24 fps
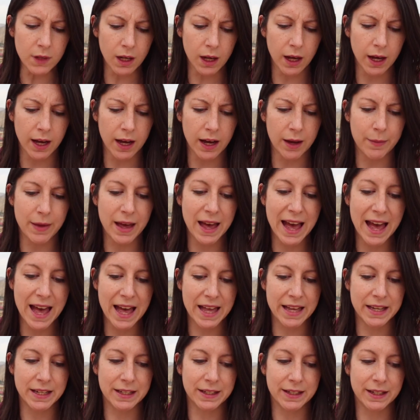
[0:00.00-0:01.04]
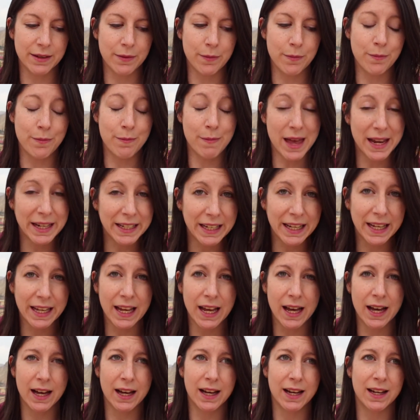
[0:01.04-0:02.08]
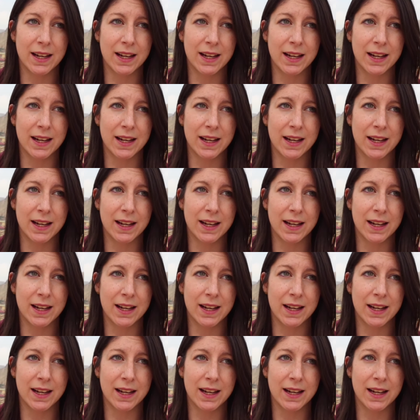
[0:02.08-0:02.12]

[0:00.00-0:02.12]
and many